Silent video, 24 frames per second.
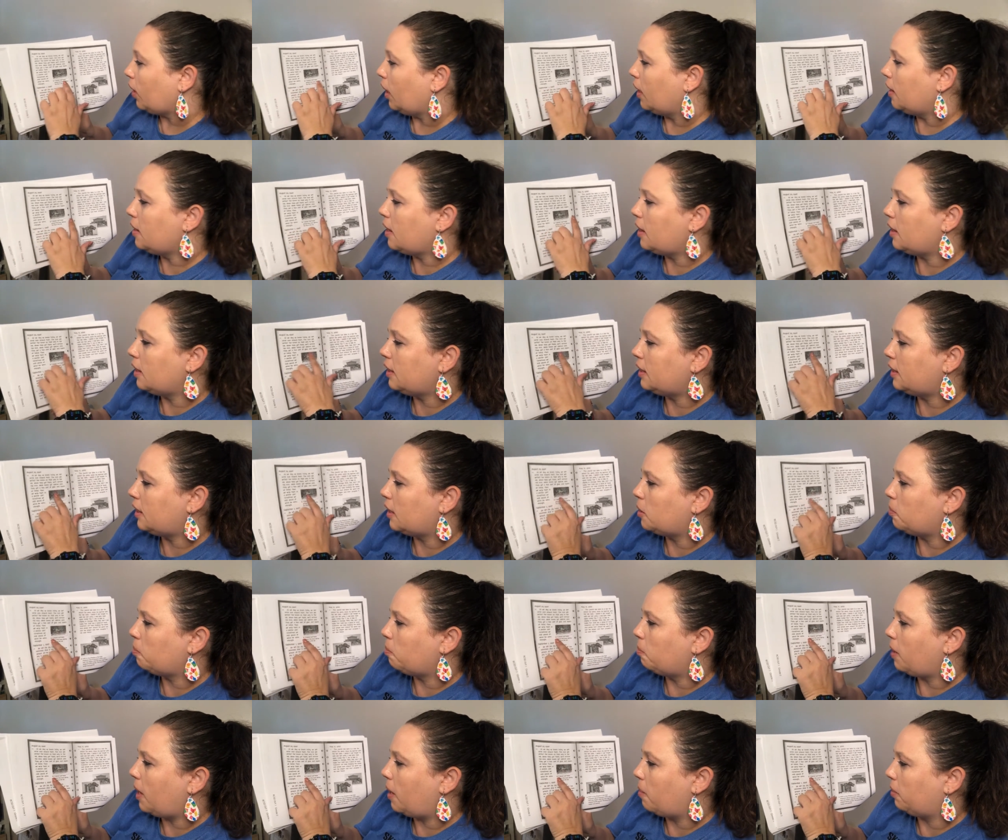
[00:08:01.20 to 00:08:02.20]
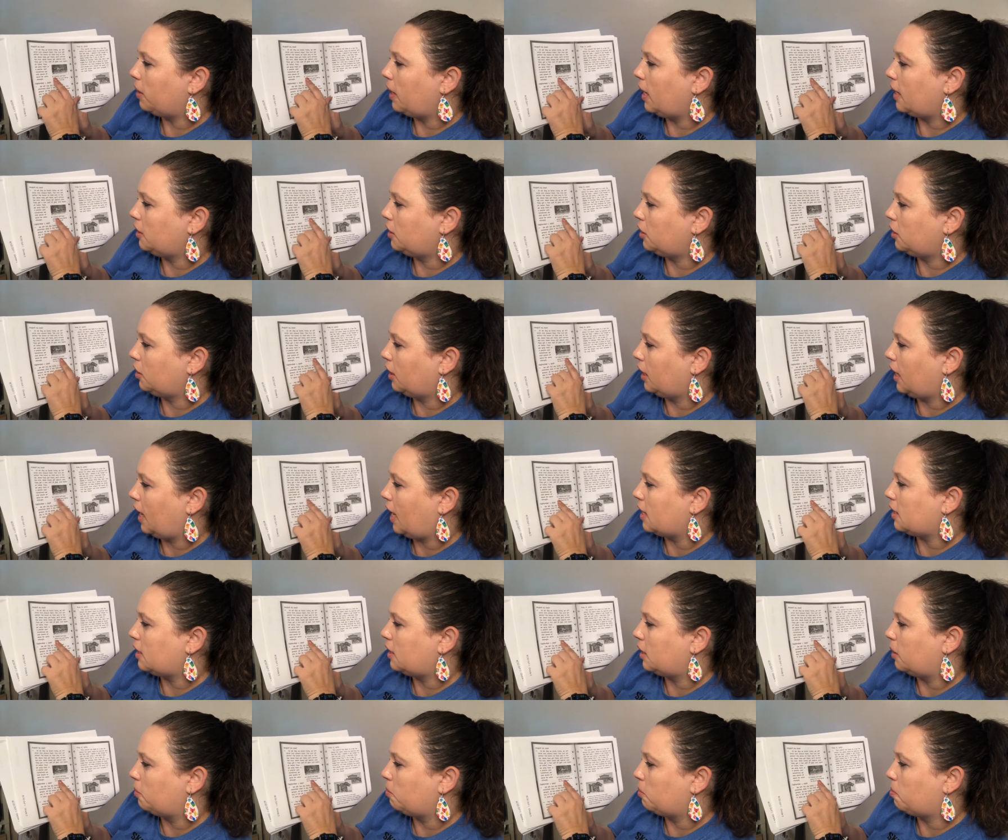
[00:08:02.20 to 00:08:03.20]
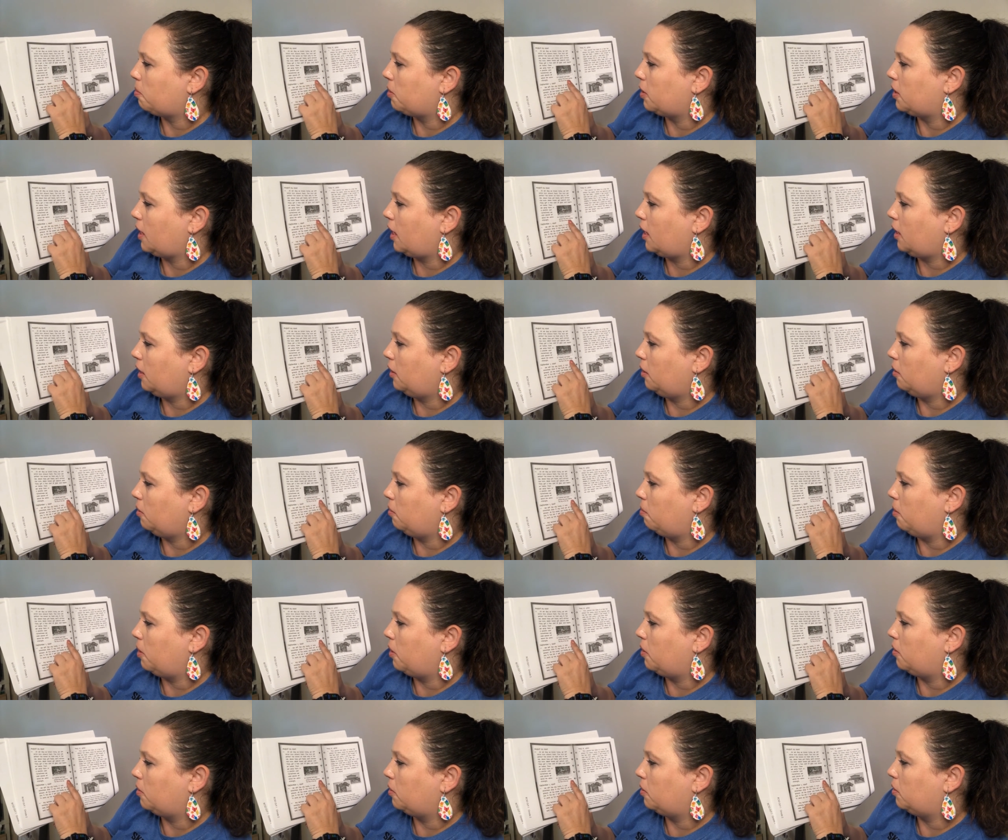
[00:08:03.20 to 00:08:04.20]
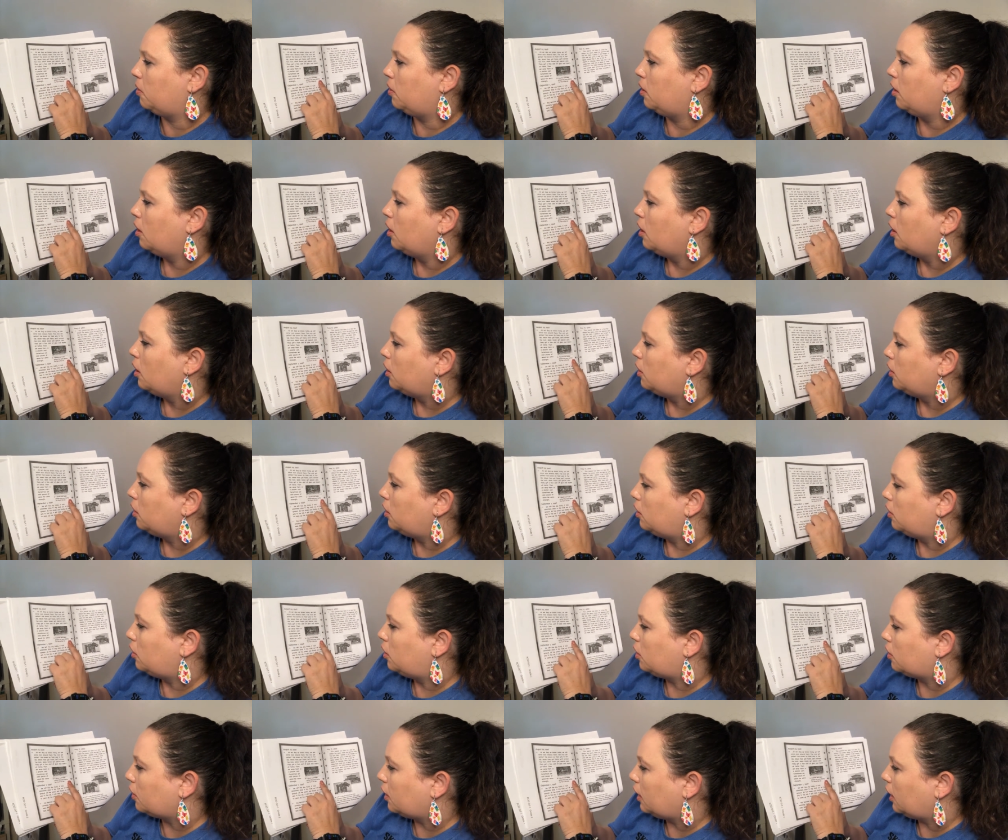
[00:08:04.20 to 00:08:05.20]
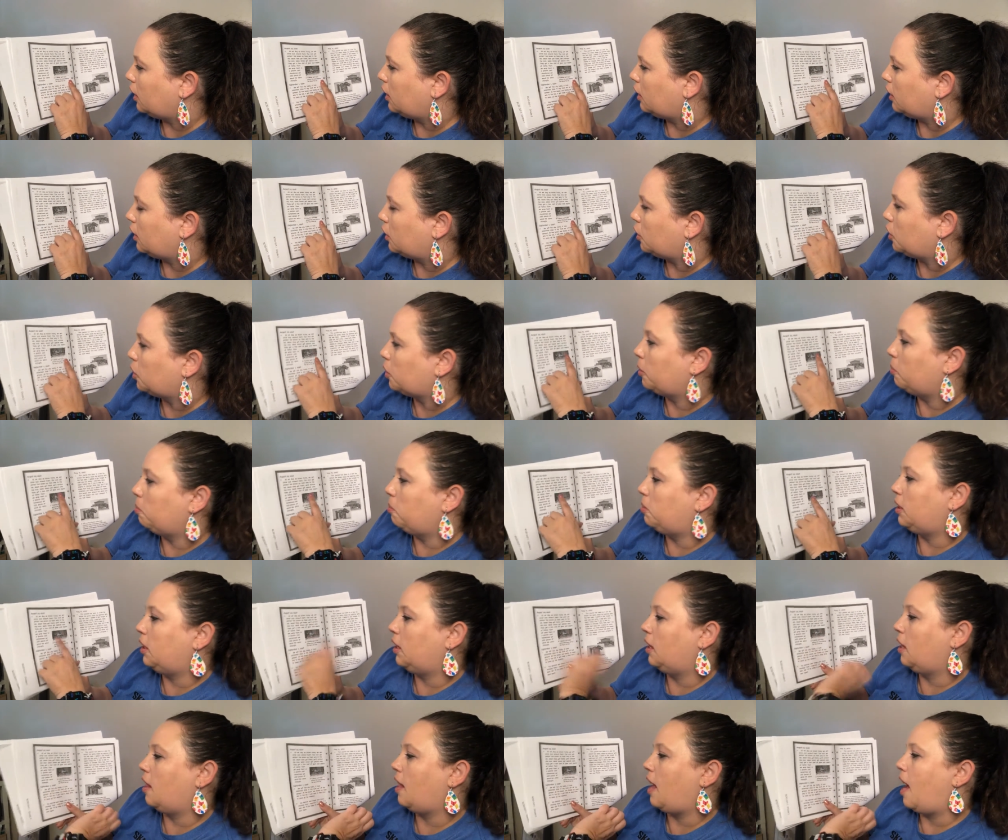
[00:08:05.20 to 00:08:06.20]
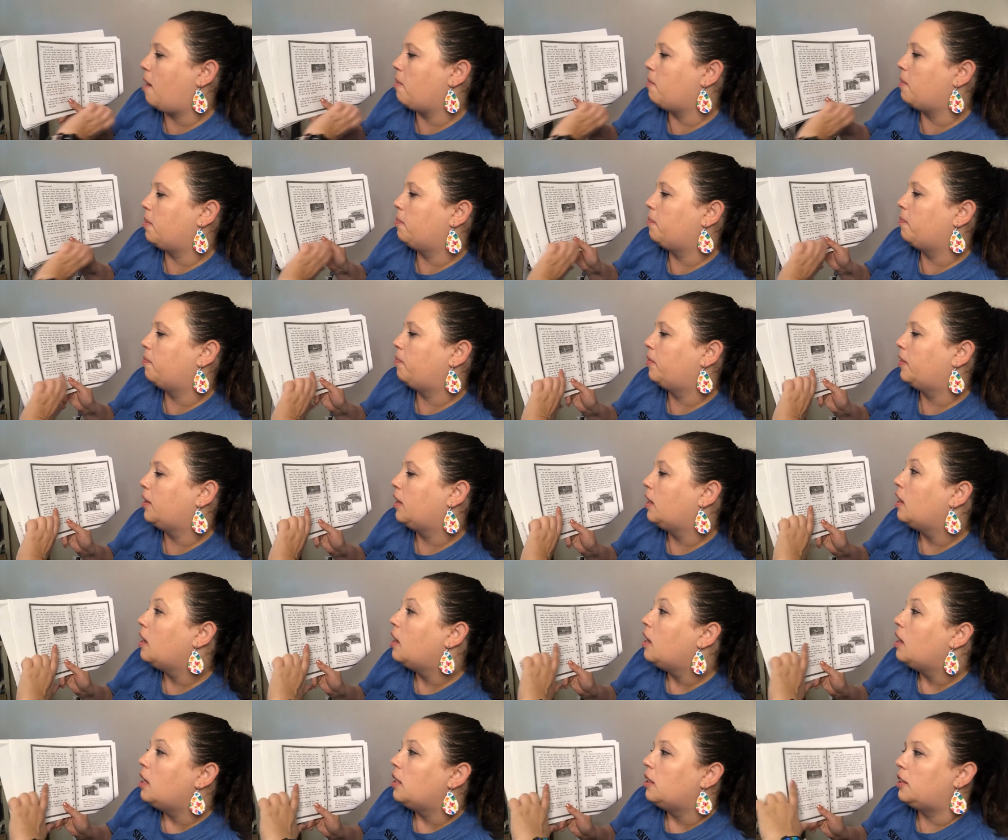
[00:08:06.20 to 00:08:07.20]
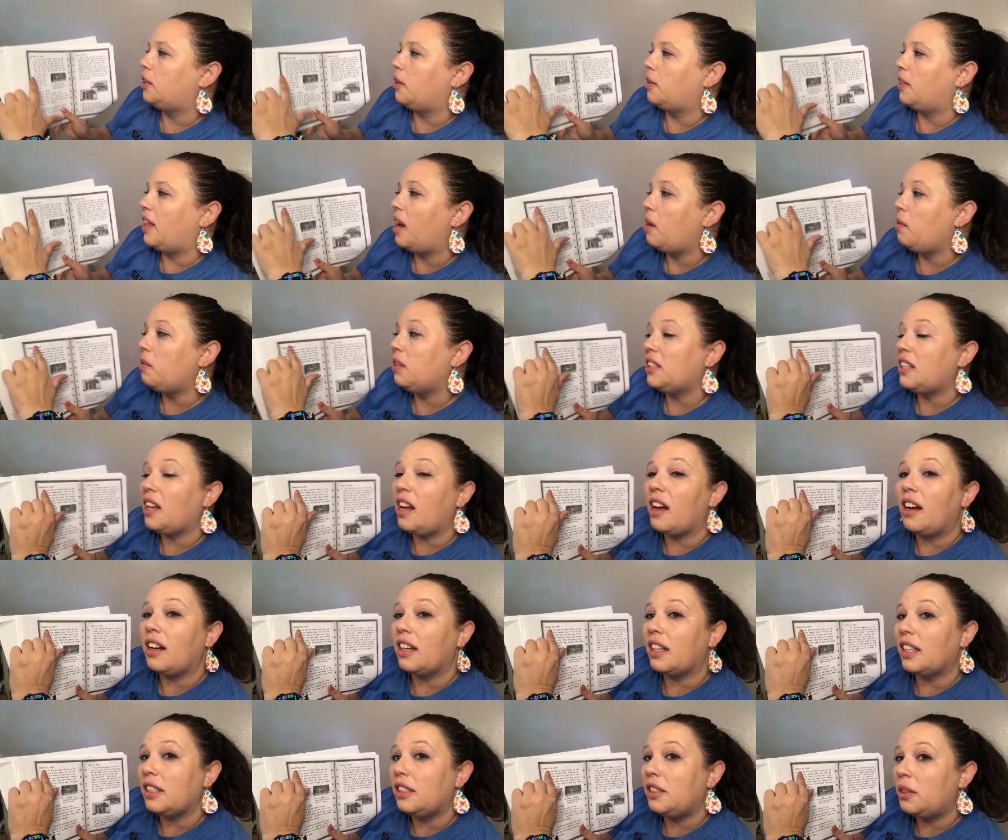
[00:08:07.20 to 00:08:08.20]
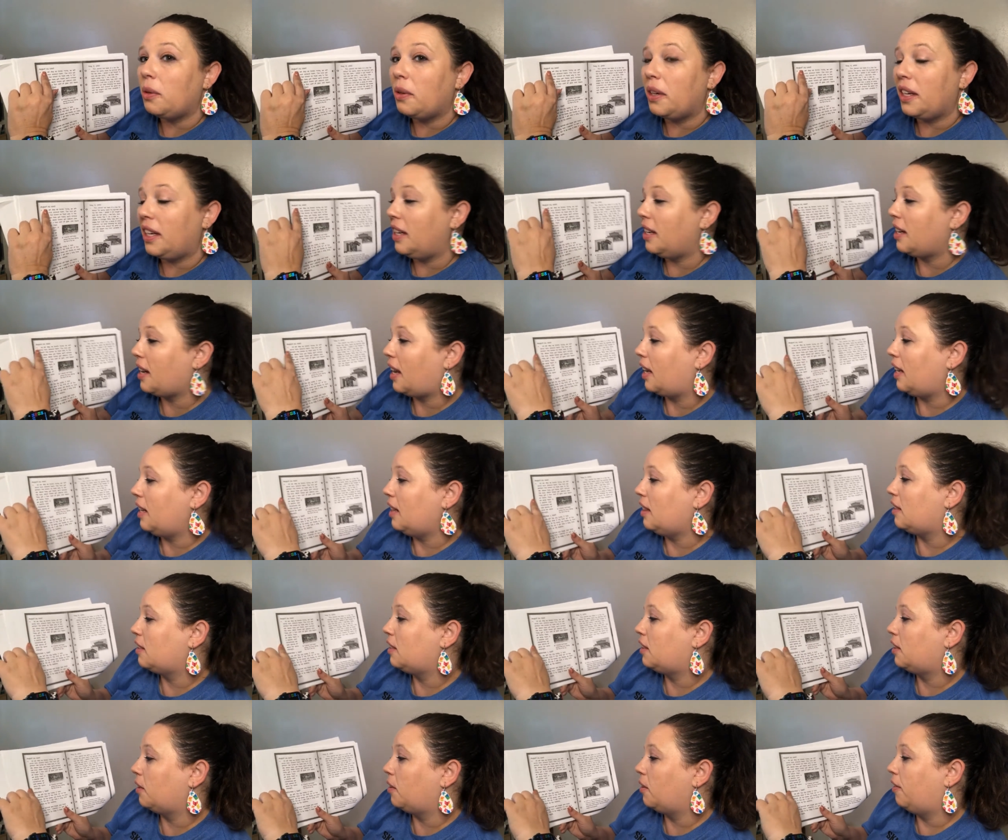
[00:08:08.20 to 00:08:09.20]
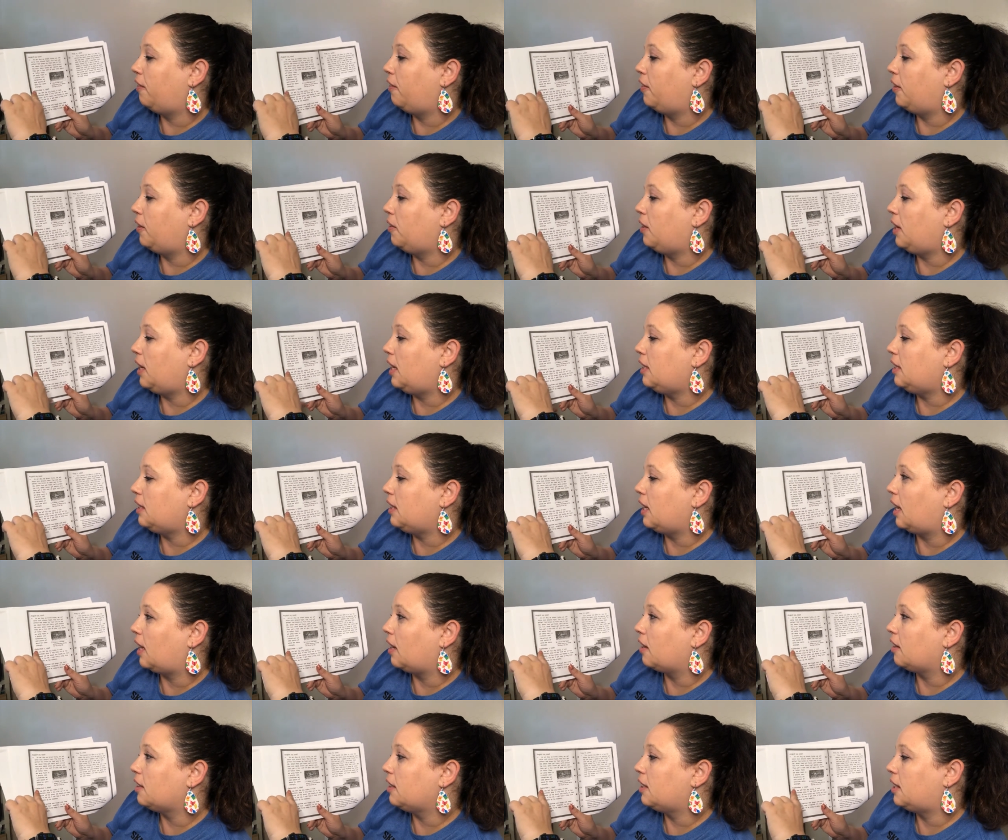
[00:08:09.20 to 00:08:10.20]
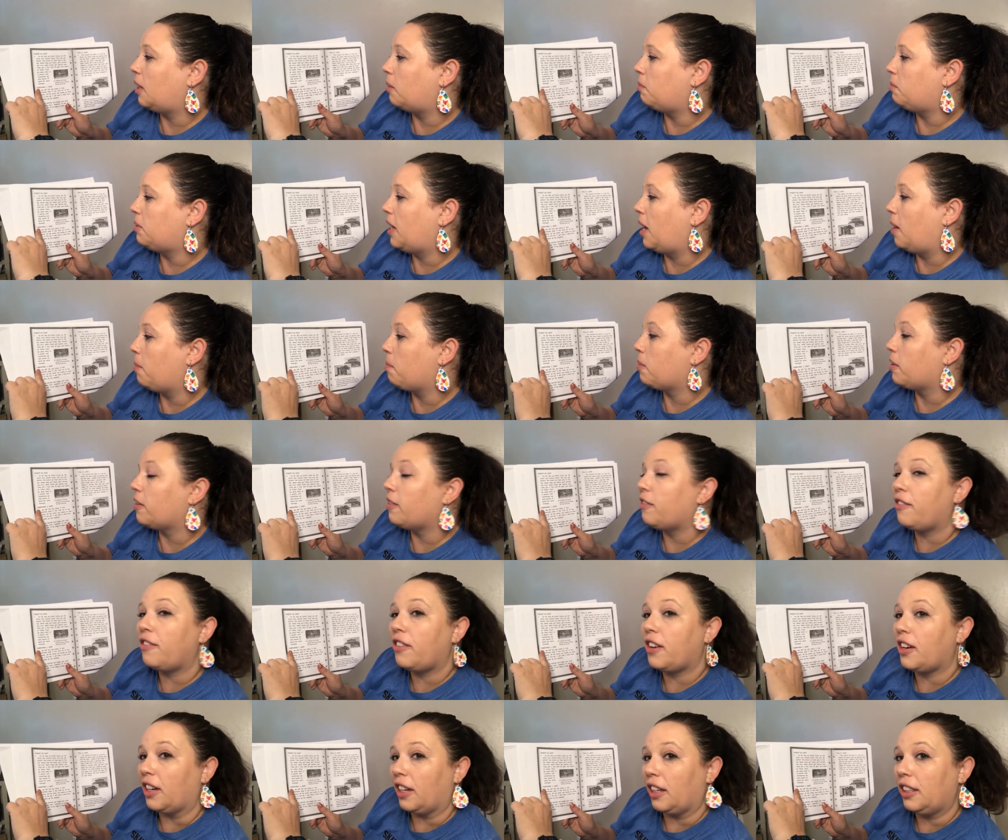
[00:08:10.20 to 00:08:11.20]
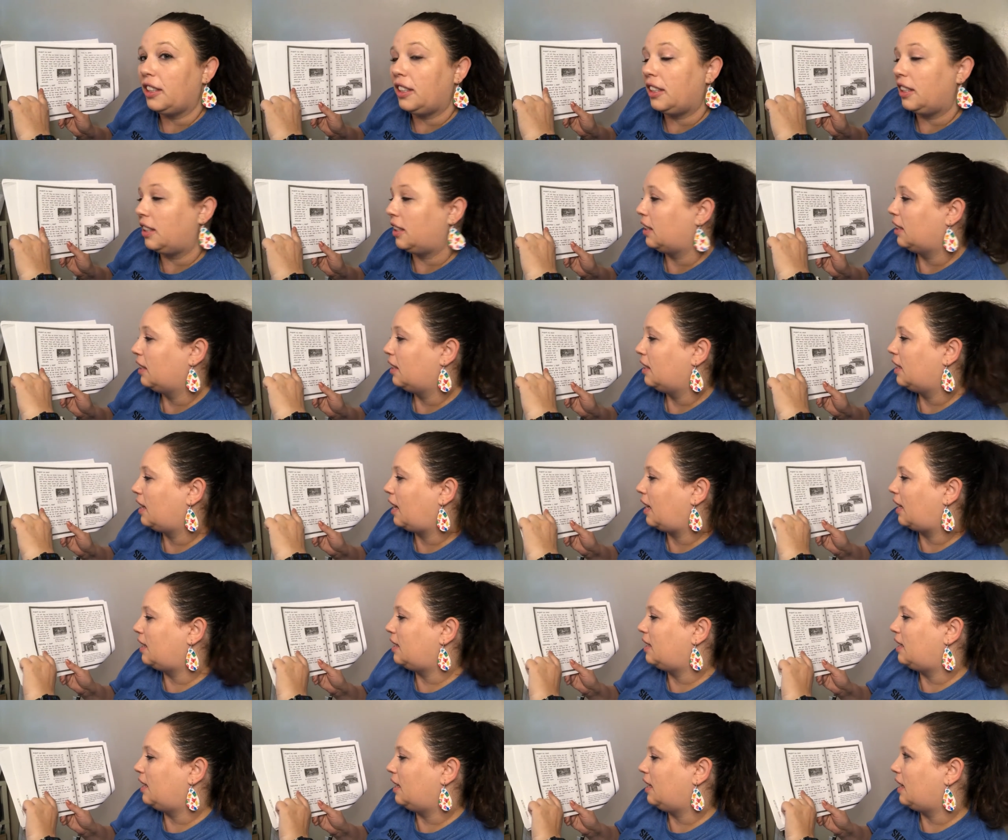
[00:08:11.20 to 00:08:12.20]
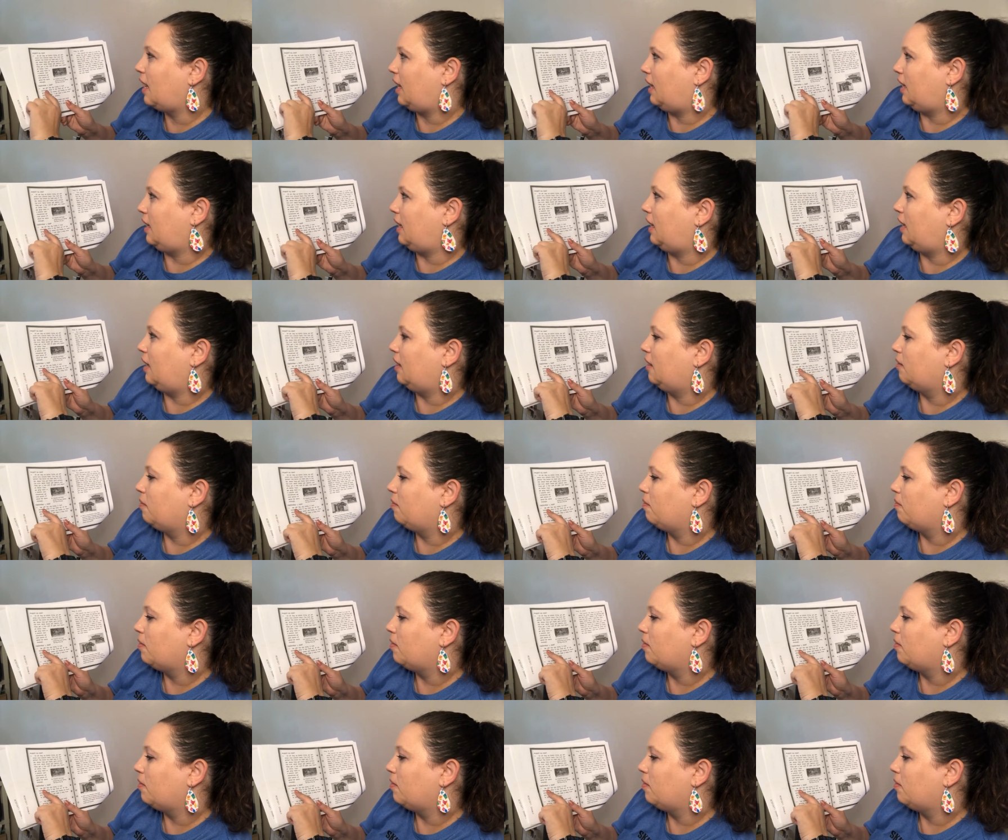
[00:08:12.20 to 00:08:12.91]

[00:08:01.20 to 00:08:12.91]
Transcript: And then this says, a plaster cast helps protect the bone during the trip to the lab. So that was August 29th. So a few days later, September 1st, 1990.